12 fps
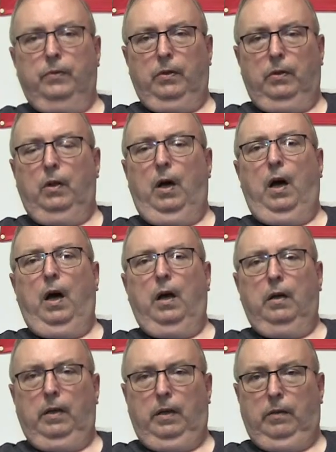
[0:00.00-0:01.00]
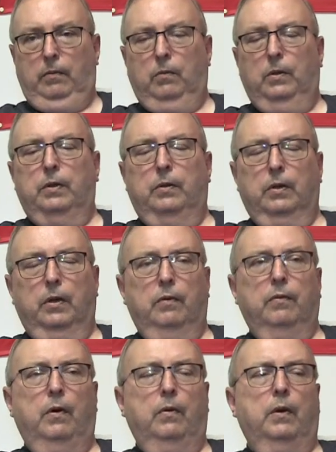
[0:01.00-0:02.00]
the law, what they're going
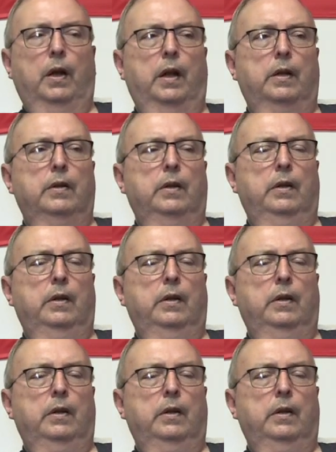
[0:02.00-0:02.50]
to vote on,